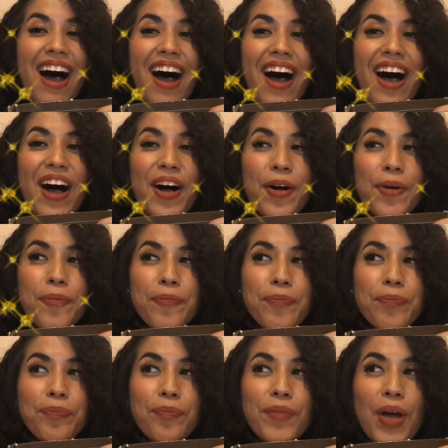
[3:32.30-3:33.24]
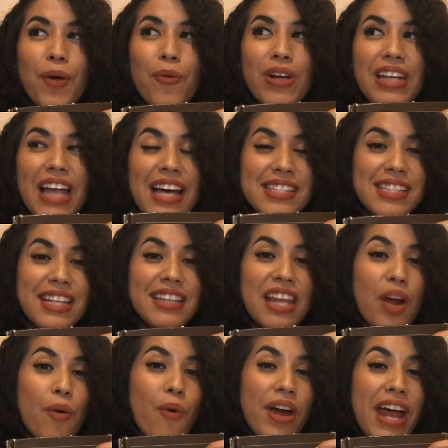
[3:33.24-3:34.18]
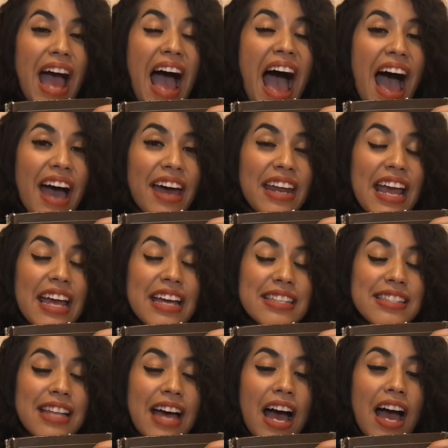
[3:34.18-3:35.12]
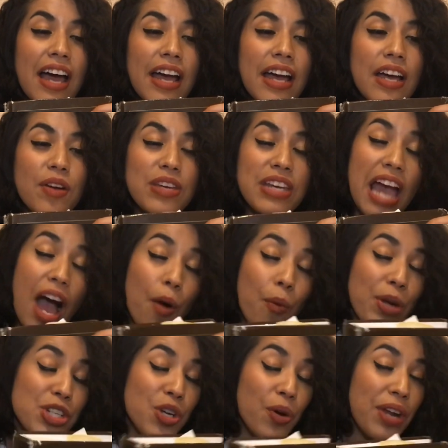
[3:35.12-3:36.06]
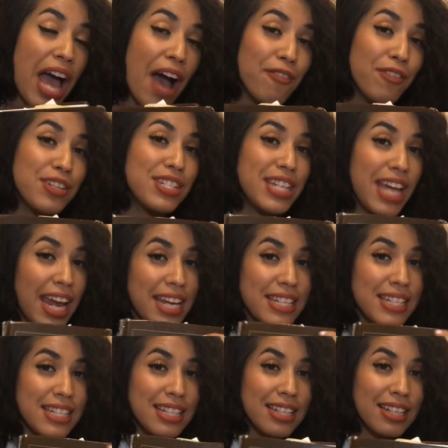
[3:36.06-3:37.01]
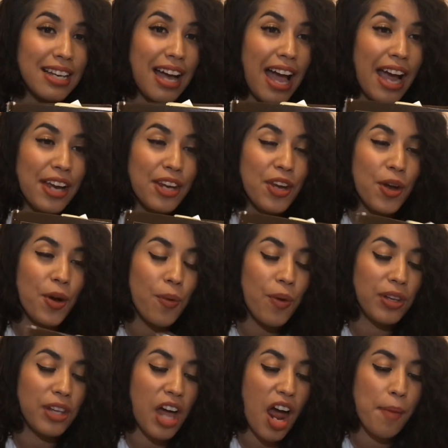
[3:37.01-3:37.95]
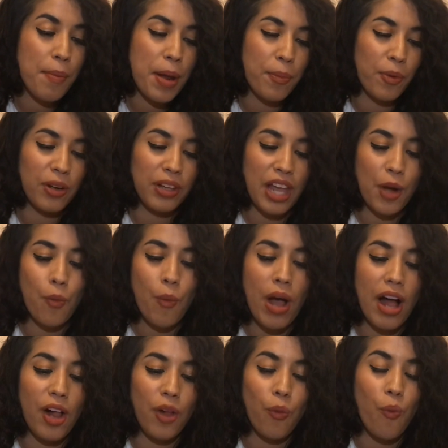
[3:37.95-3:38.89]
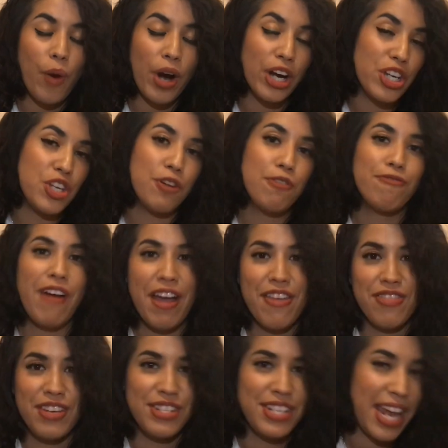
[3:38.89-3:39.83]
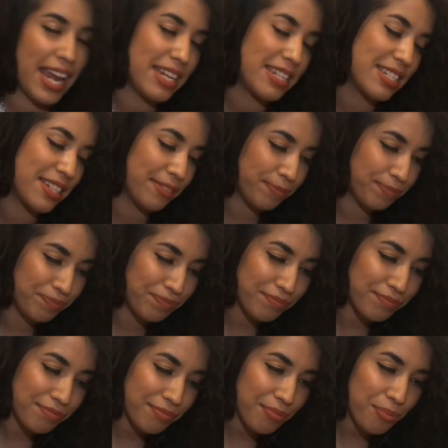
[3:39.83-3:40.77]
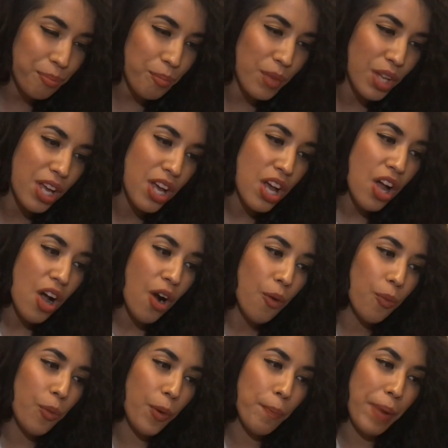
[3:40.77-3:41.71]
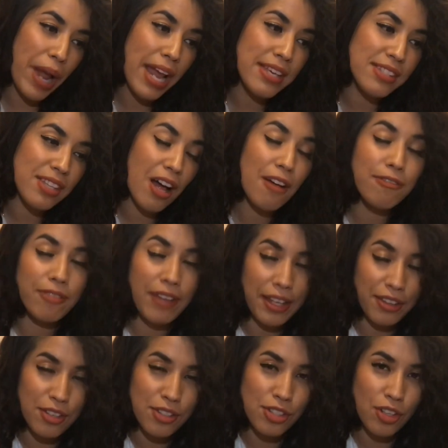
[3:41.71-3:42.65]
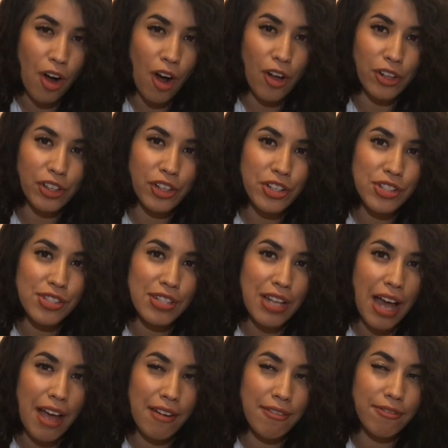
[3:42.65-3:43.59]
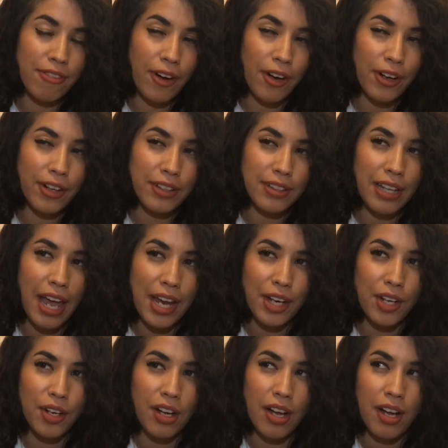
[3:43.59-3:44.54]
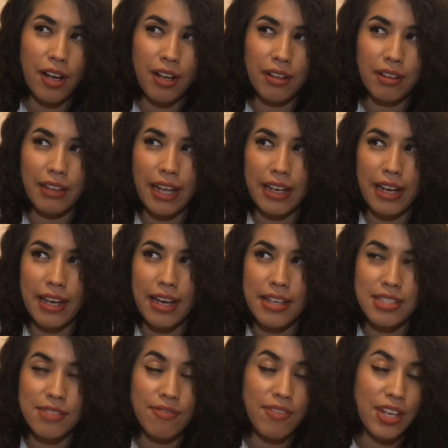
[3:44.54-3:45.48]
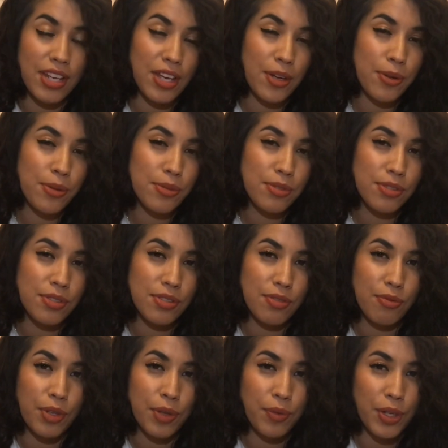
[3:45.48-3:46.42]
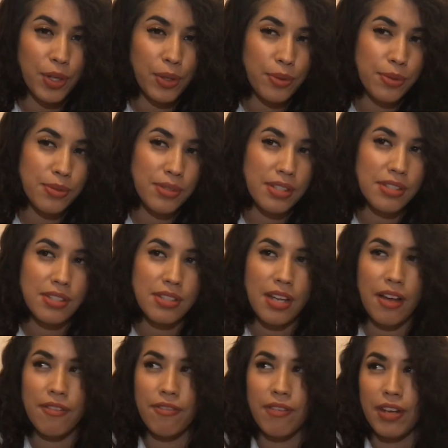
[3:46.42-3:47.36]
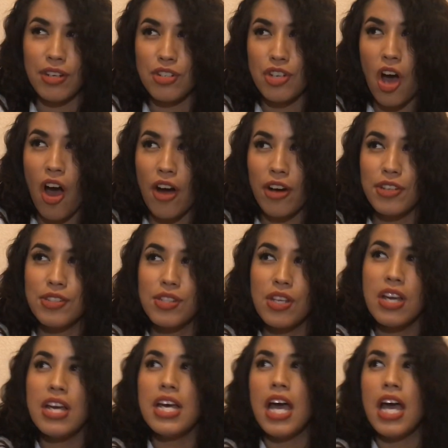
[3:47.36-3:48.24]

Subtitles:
One last thing that I want to add is that, yeah, we don't have a date. I know a lot of people are like, well, where do you find the date? Well, based off like the scholars I've heard, like I guess videos, reviews and stuff, and talks,